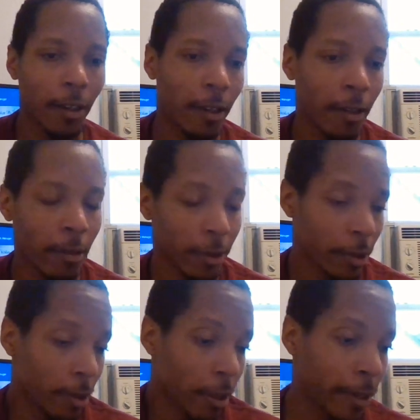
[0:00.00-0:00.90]

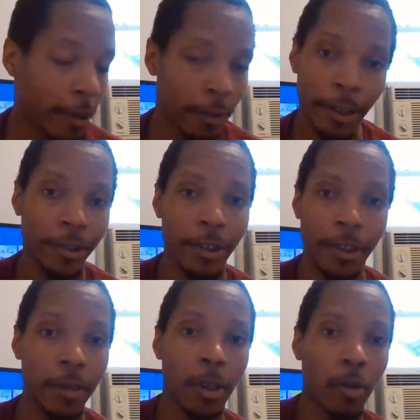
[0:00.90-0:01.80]
So she's like, yo, listen,
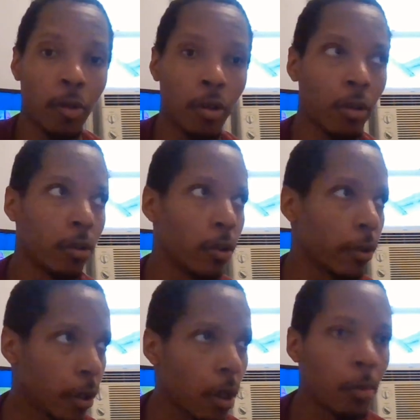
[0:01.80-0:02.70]
just give me a call.
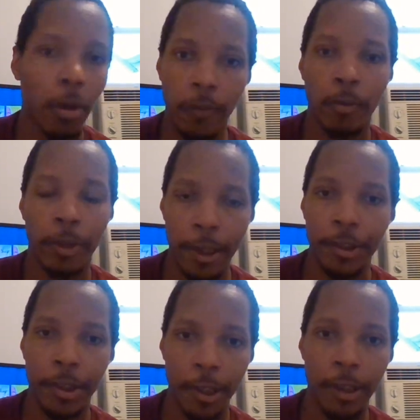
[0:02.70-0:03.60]
Come over when I
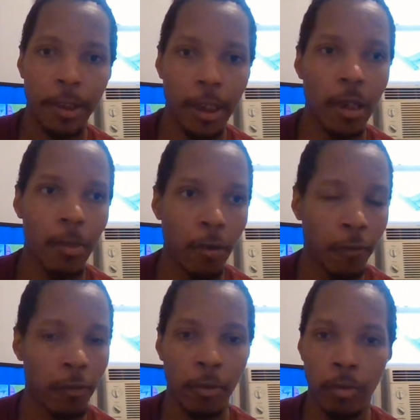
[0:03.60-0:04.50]
sit there and say come
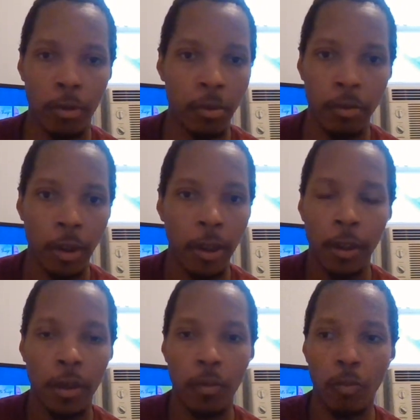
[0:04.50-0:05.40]
over and we'll
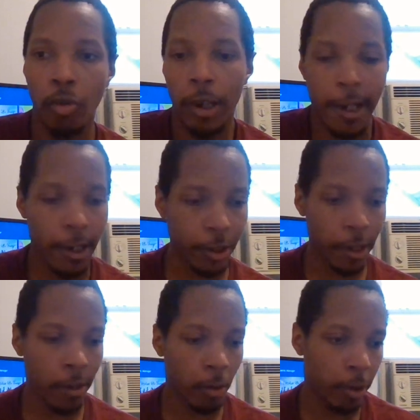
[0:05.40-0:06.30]
hash
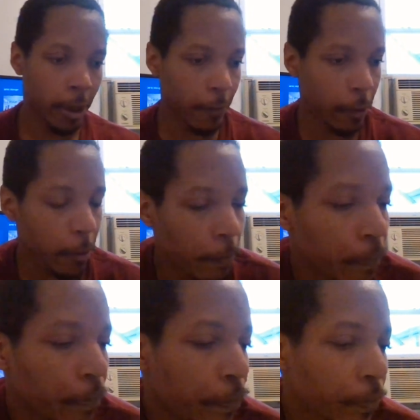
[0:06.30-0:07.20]
it out or whatever.